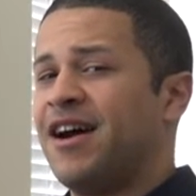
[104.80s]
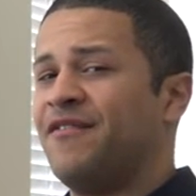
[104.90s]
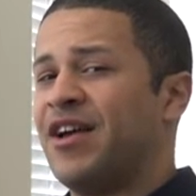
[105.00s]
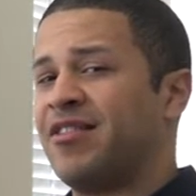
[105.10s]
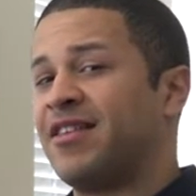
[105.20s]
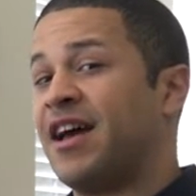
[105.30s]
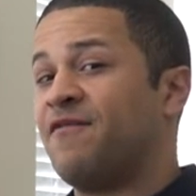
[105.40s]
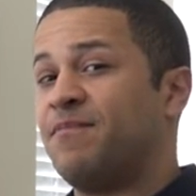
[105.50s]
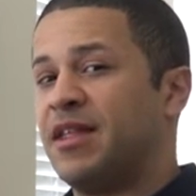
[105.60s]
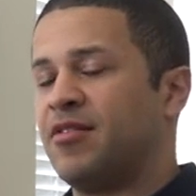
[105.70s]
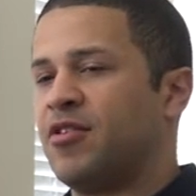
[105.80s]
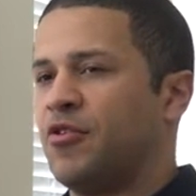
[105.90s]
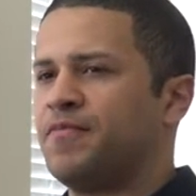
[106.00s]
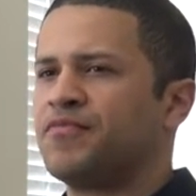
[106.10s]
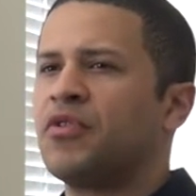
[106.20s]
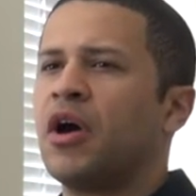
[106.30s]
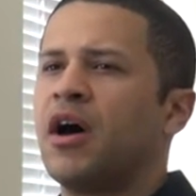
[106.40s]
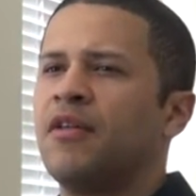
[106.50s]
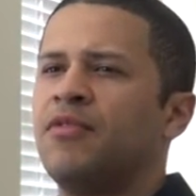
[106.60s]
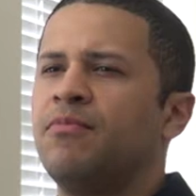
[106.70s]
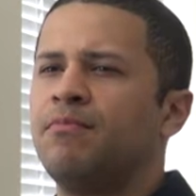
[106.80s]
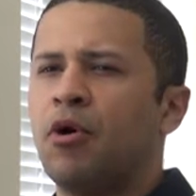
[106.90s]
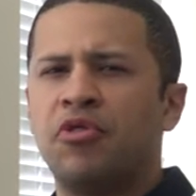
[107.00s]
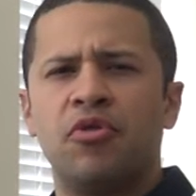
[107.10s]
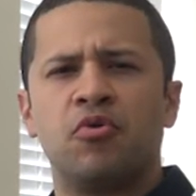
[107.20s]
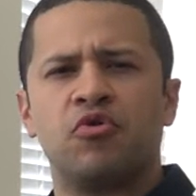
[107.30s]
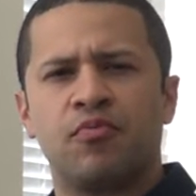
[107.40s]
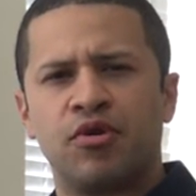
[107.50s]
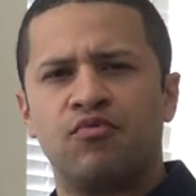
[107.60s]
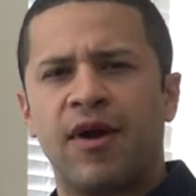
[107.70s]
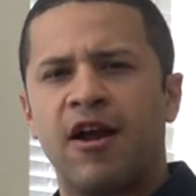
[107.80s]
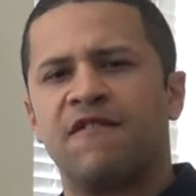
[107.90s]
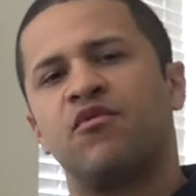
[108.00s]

events that I've been to. Both of those are pretty rare,